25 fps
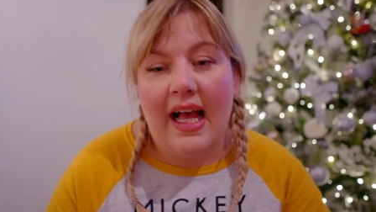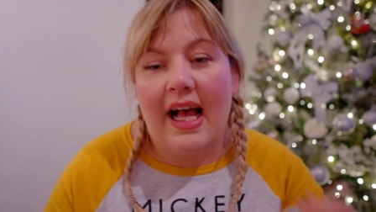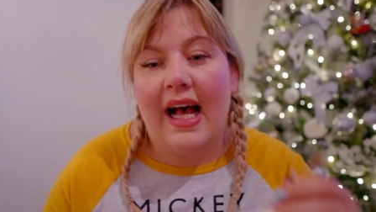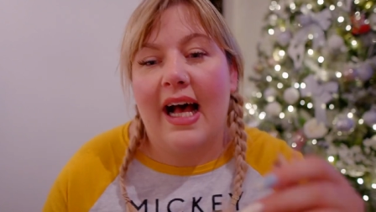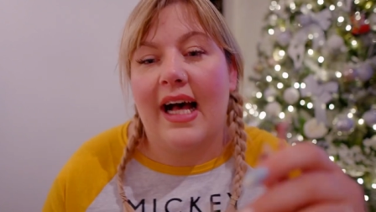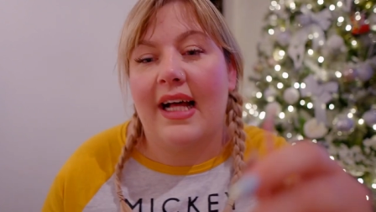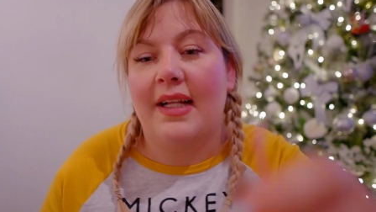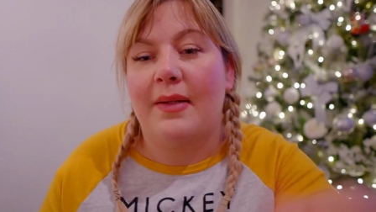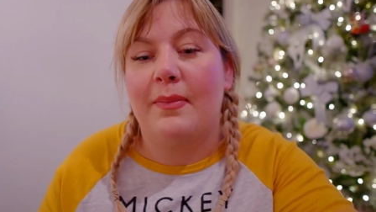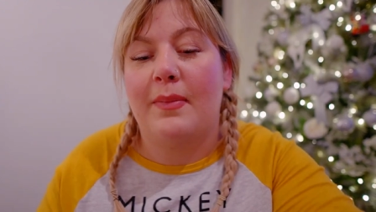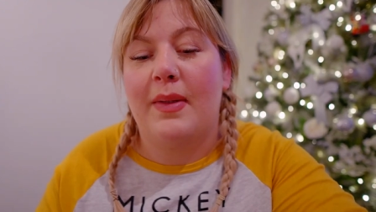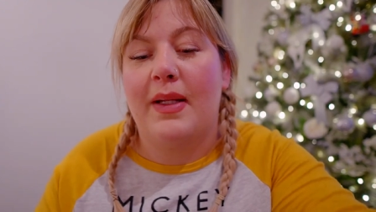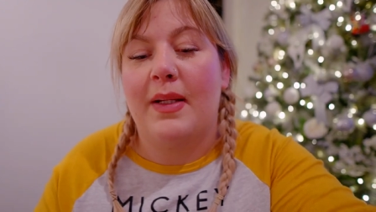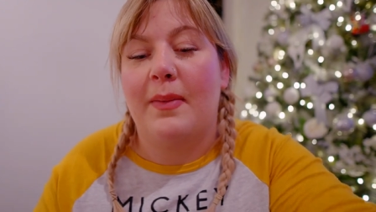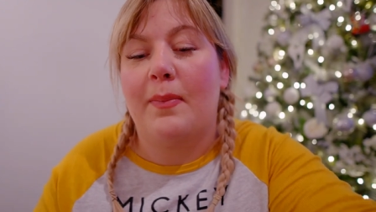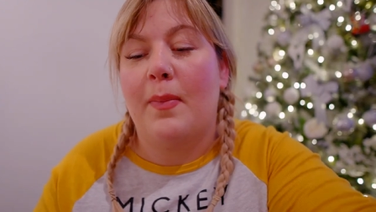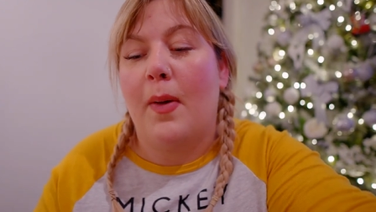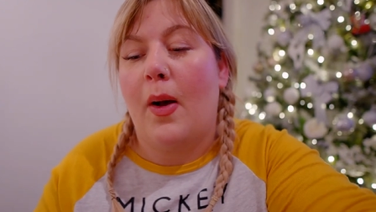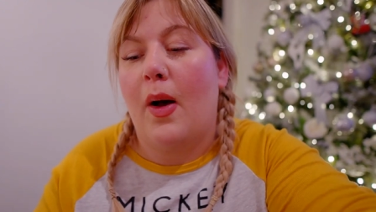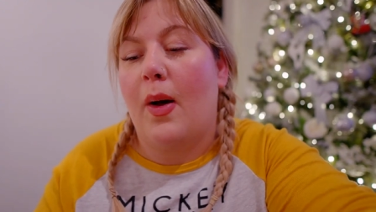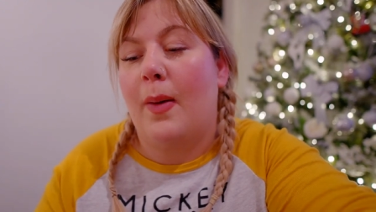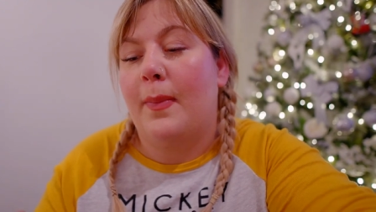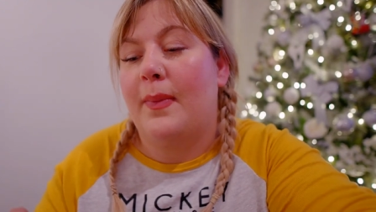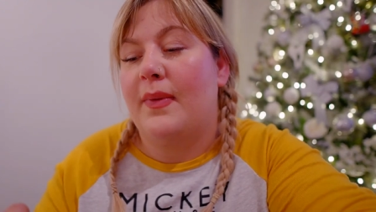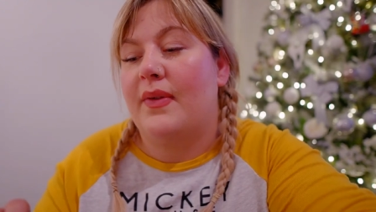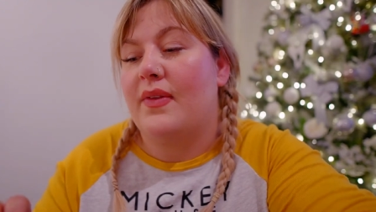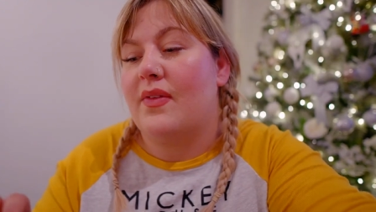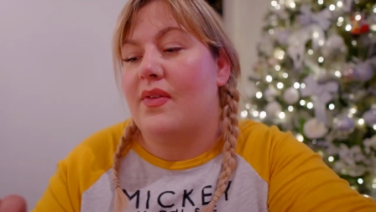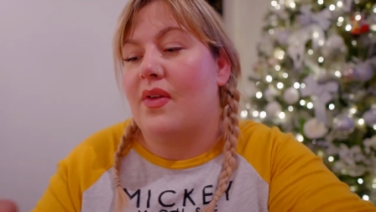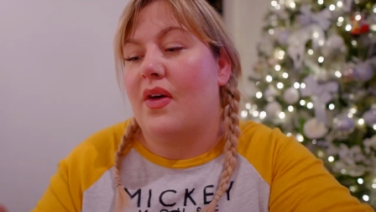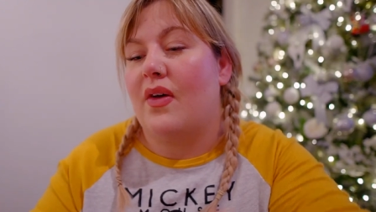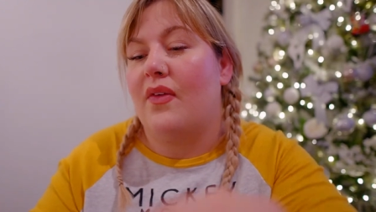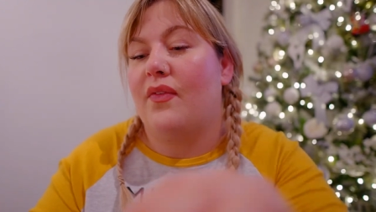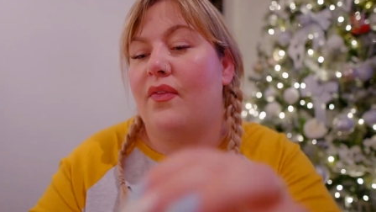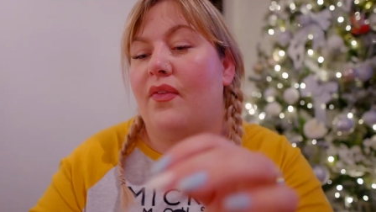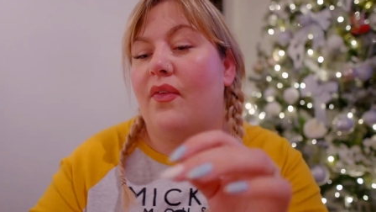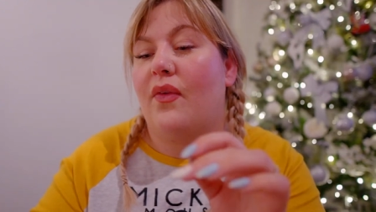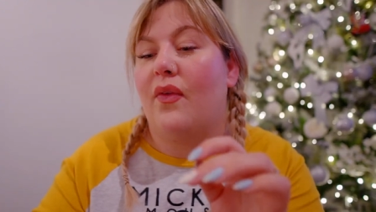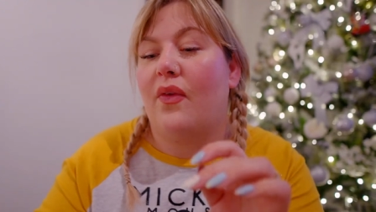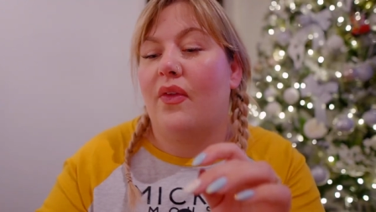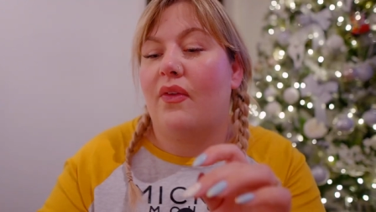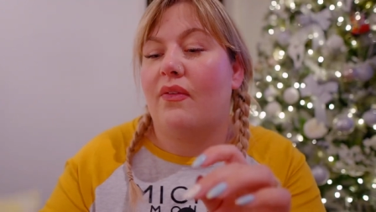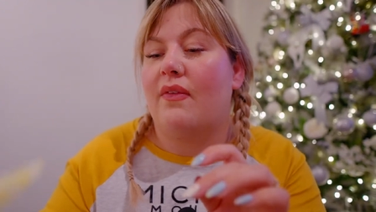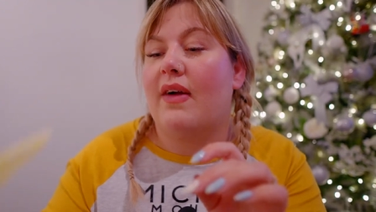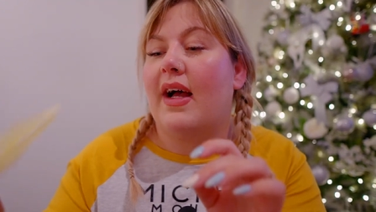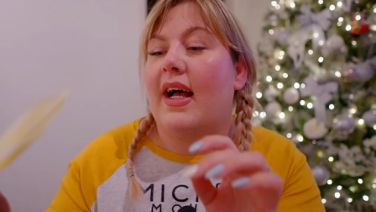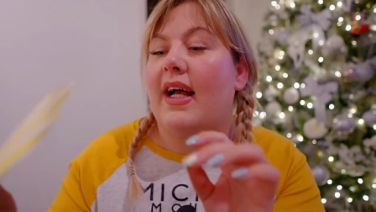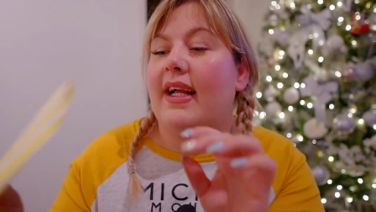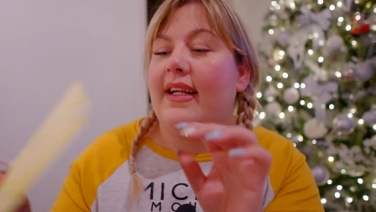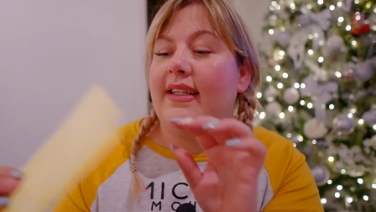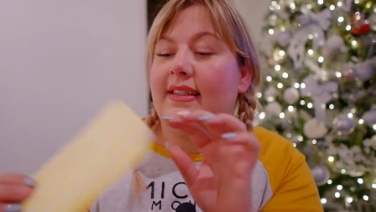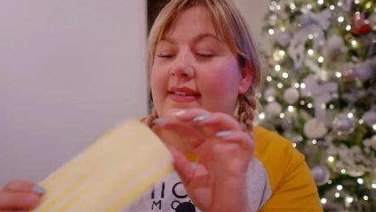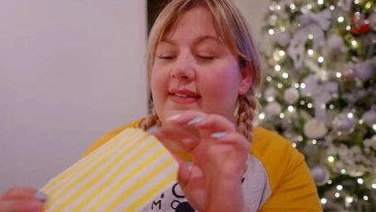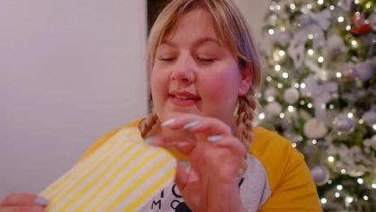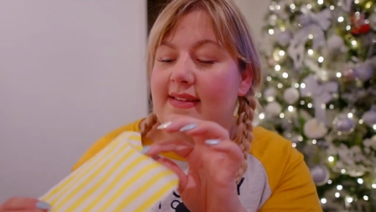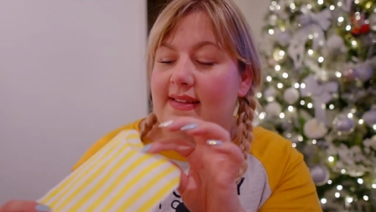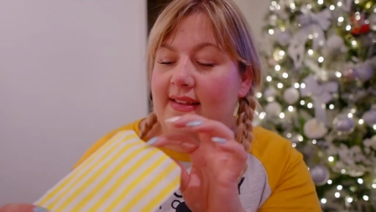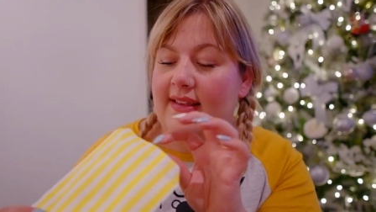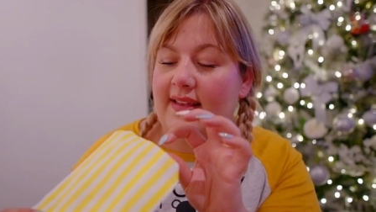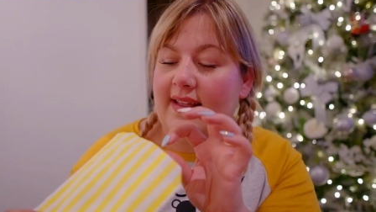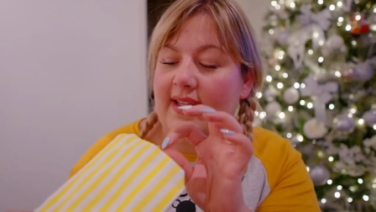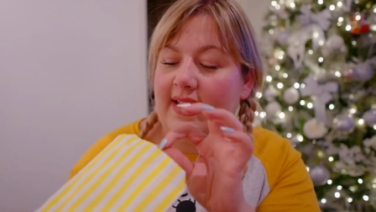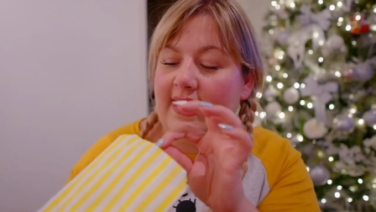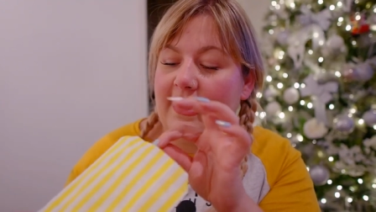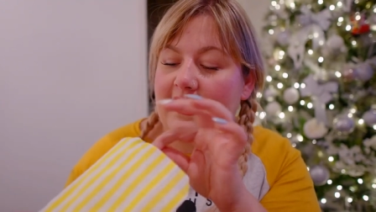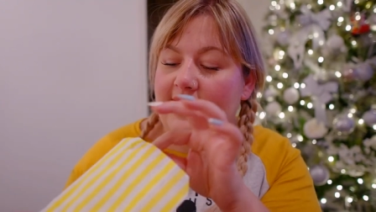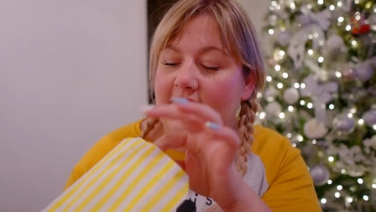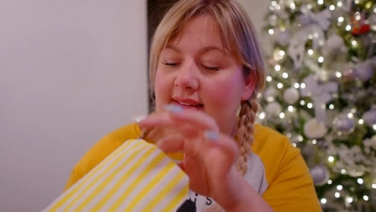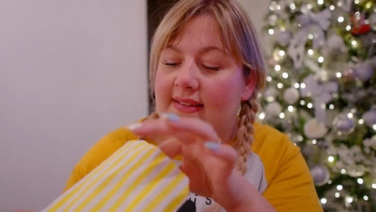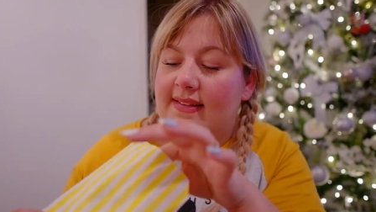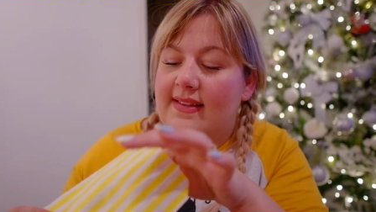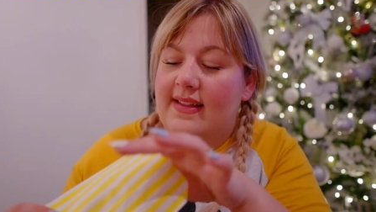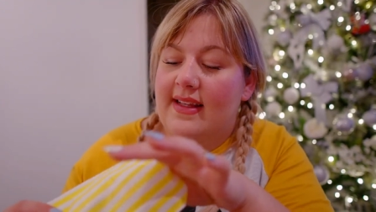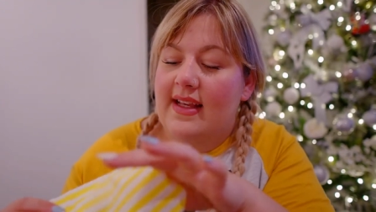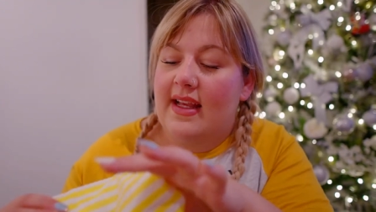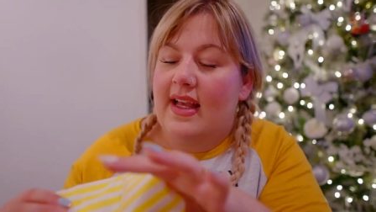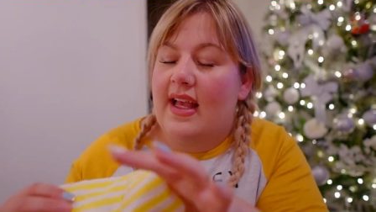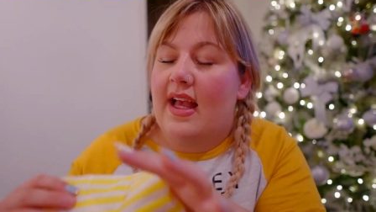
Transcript: handmade baubles off other artists and things.